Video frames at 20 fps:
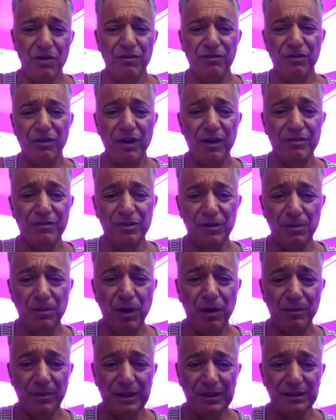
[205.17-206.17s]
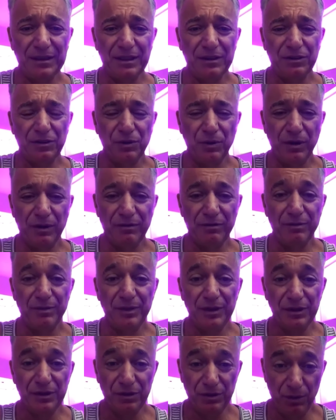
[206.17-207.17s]
for every moment that
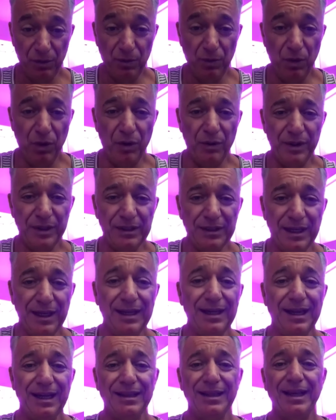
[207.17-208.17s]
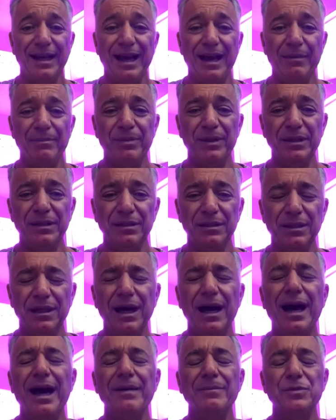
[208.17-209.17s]
you worried and nothing happened,
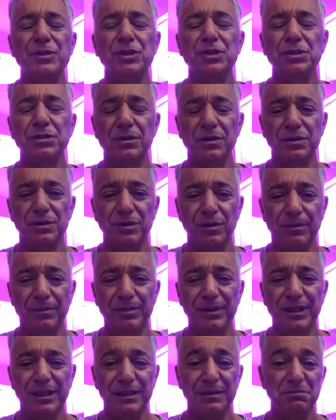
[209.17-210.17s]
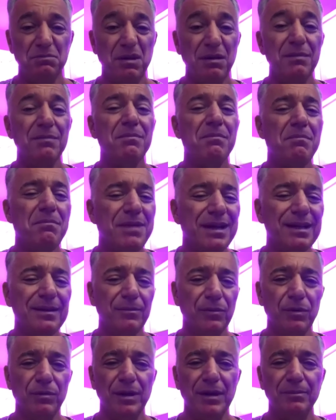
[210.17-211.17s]
I'm sure you'll be
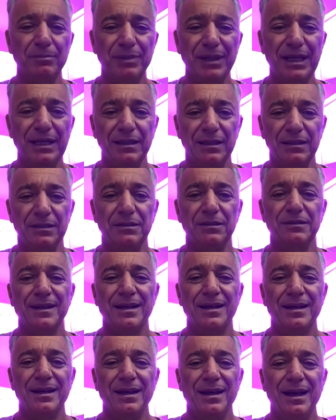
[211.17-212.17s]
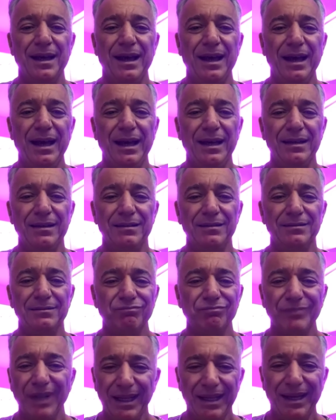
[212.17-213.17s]
minimum a billionaire. And
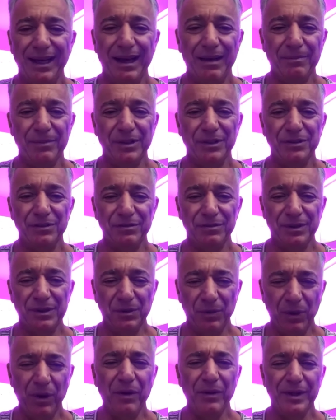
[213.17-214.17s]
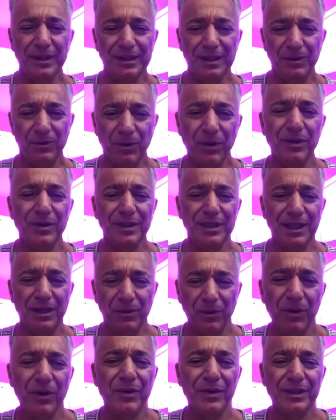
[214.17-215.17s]
nothing happened. You've been worried and worried
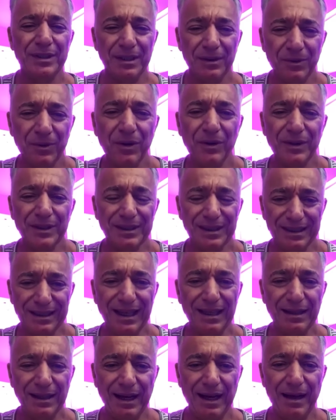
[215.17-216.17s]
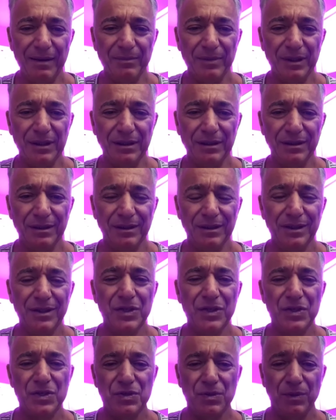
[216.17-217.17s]
and worried and worried and nothing happened.
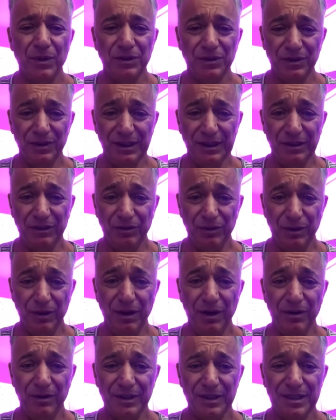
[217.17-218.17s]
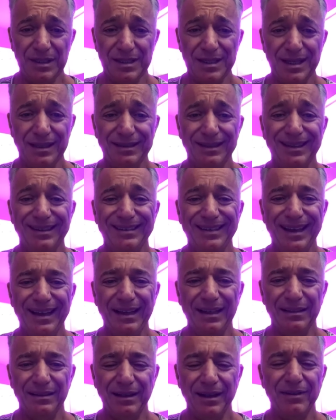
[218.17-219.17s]
So what you need to know is that at the
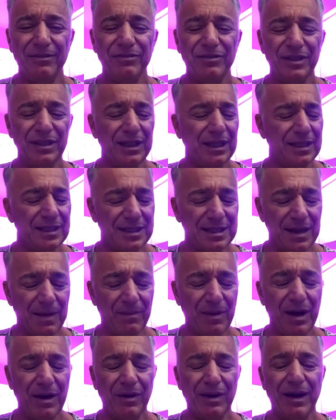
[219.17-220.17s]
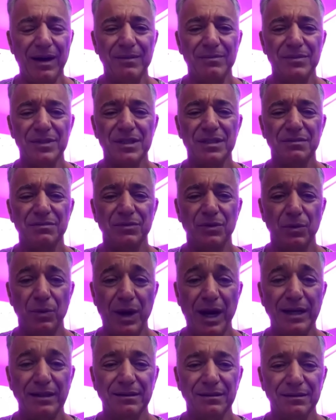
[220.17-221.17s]
end, everything somehow comes
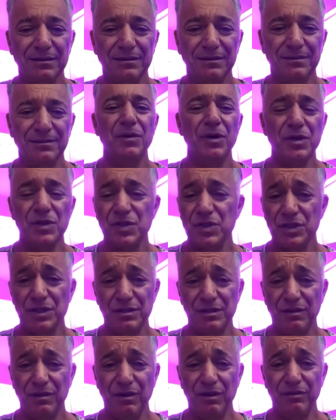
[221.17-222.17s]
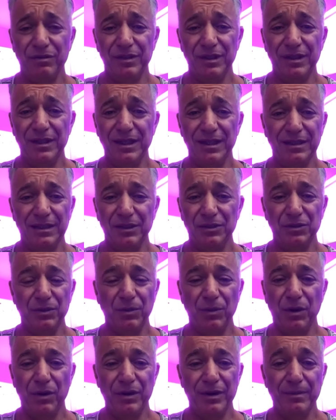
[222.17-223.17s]
right. Most of the things that you
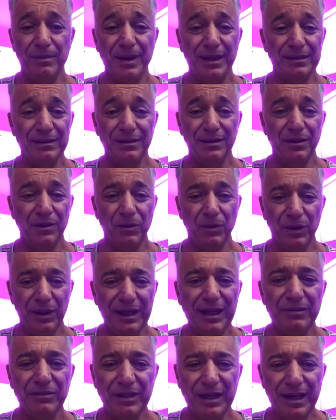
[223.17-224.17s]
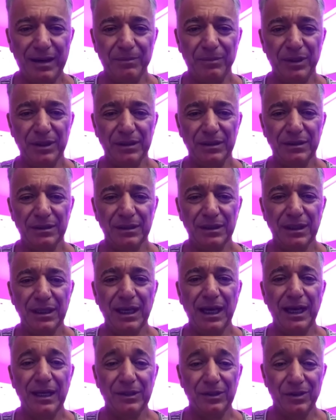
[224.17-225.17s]
worry about will never happen.
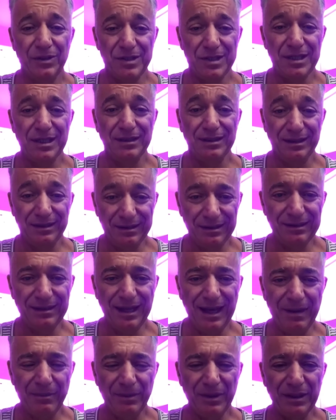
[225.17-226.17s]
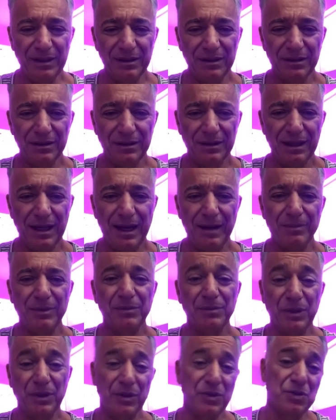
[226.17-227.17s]
And those things that did happen,
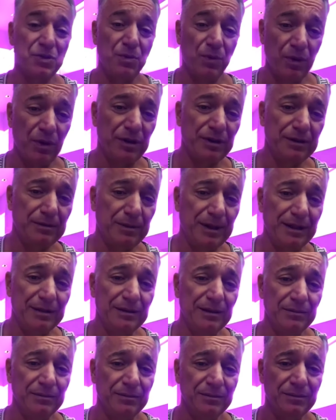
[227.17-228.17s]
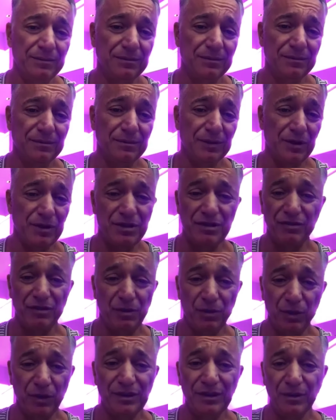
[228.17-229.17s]
happened because you worried about them. Because if
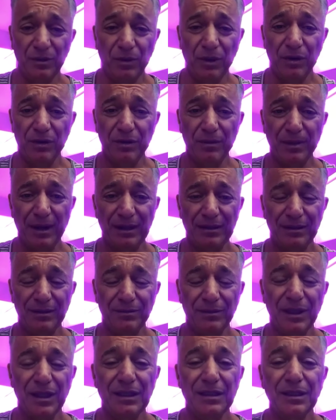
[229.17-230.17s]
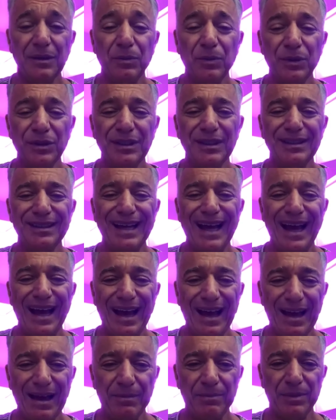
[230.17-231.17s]
you wouldn't worry about them, they wouldn't
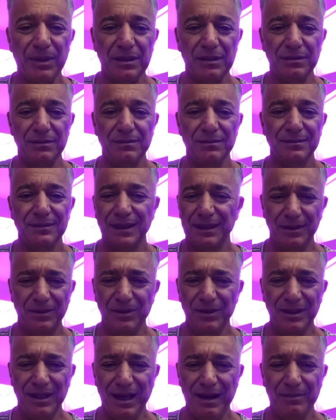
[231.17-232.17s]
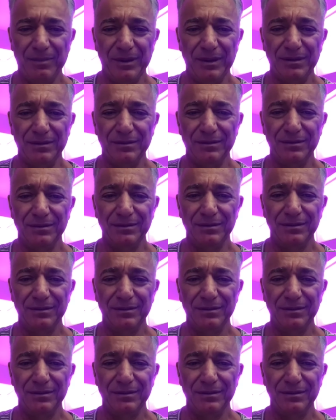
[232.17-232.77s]
happen. They wouldn't happen.